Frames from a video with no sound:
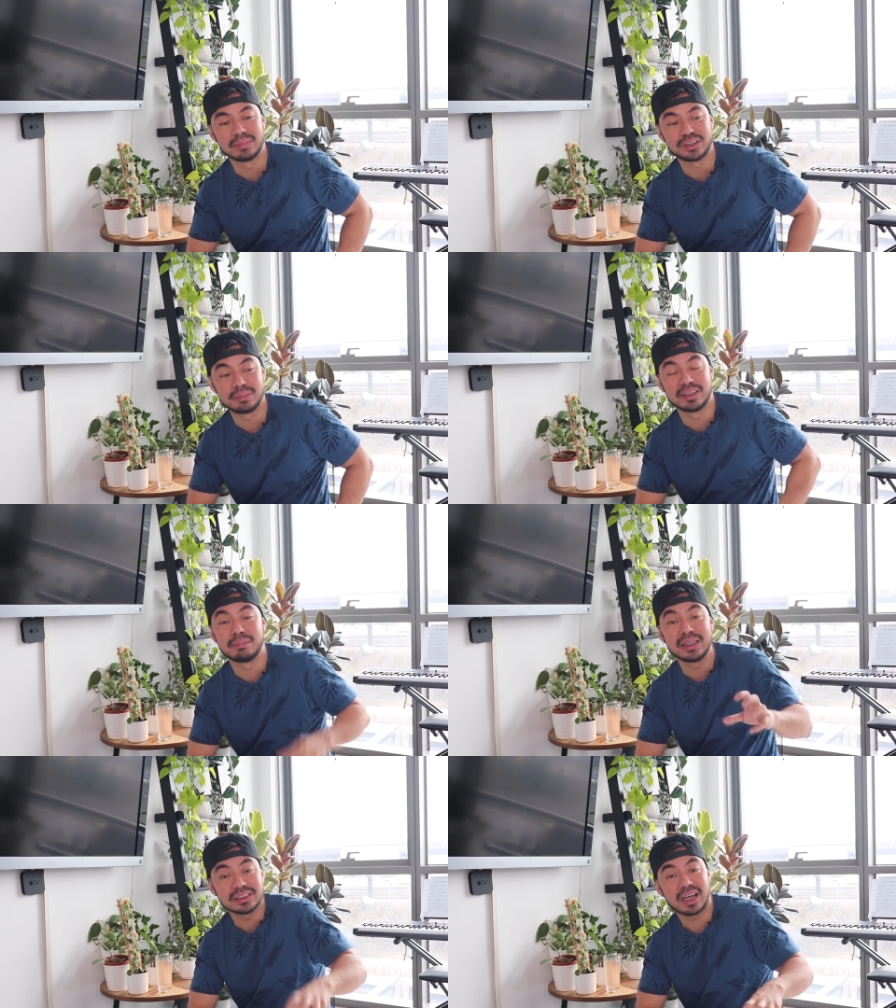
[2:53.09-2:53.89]
my, dream in the
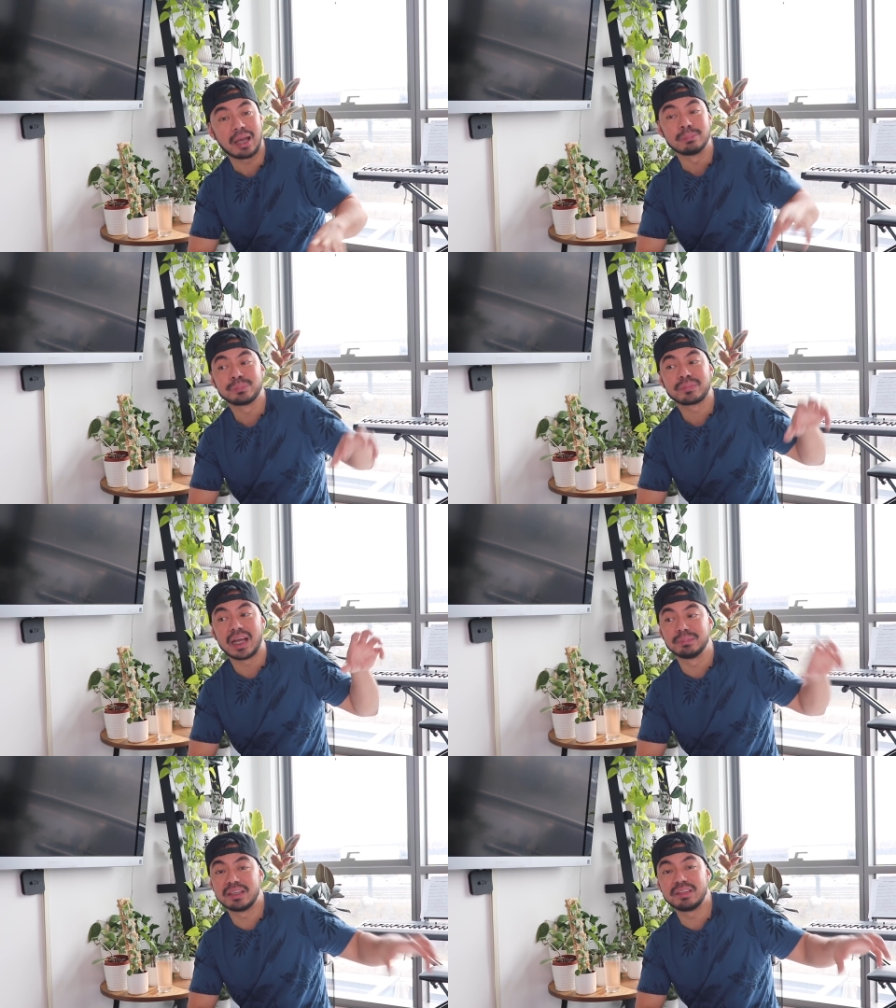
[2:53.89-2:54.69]
meantime
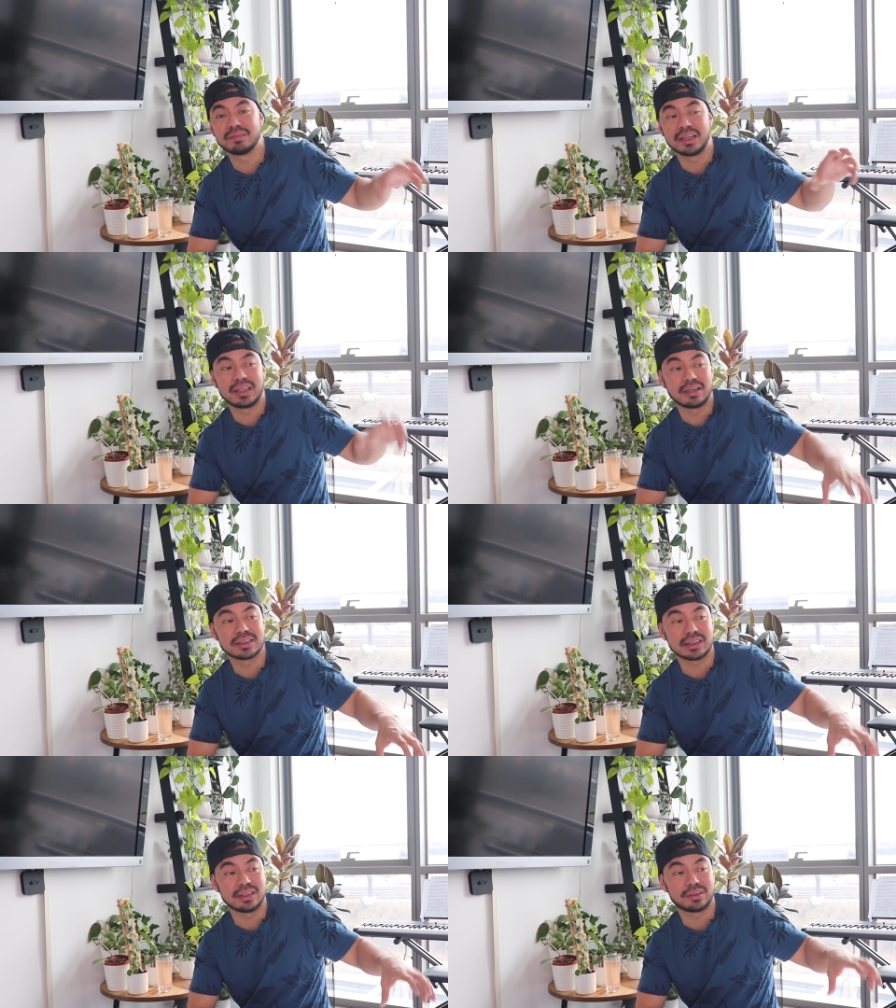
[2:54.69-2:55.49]
I'm living
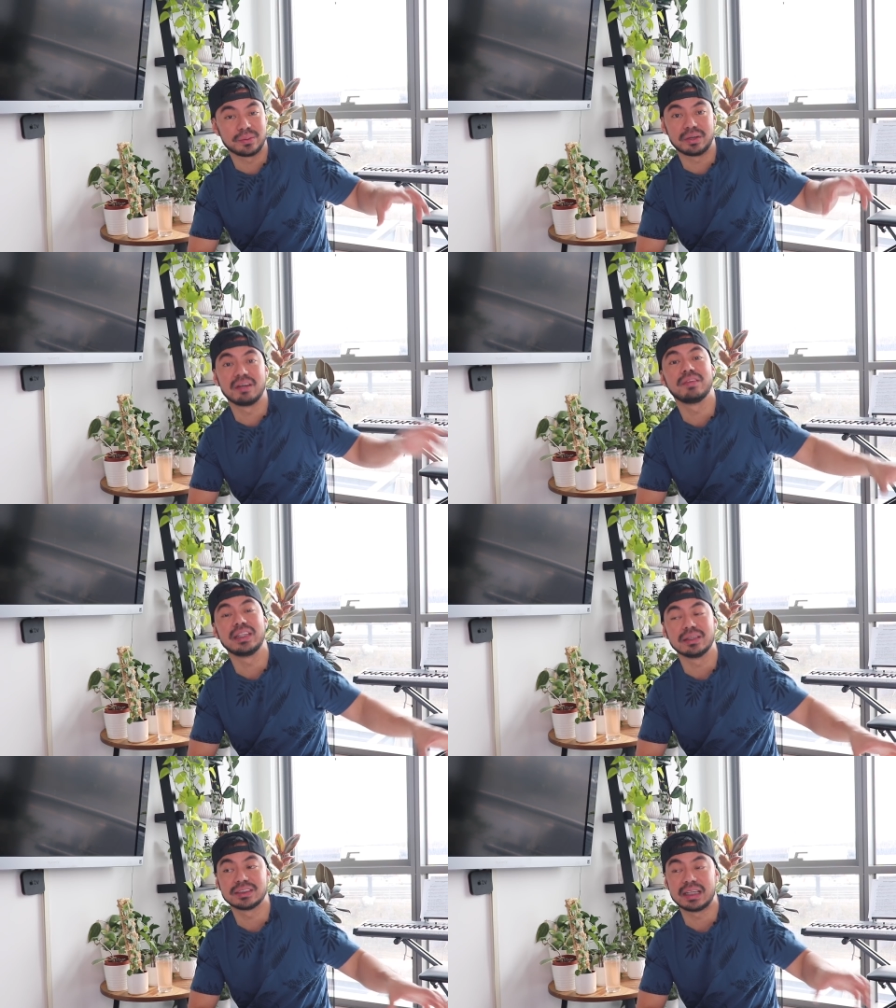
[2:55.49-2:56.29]
vicariously through her
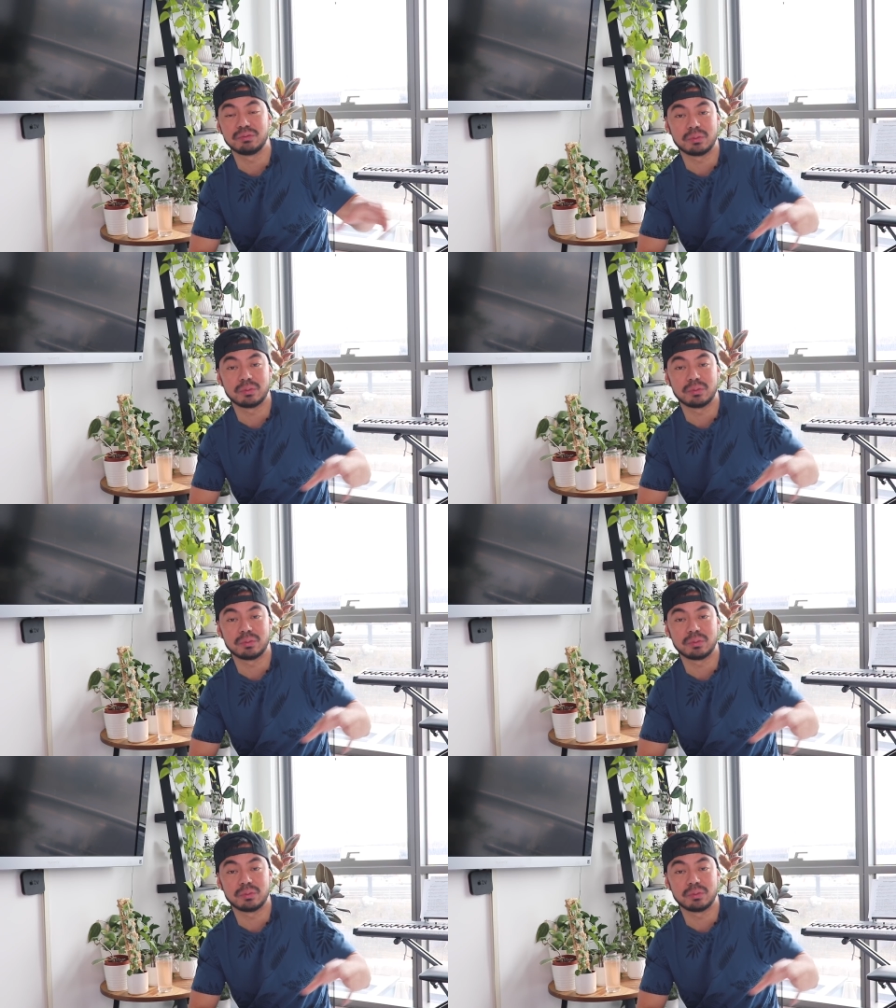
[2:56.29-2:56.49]
videos and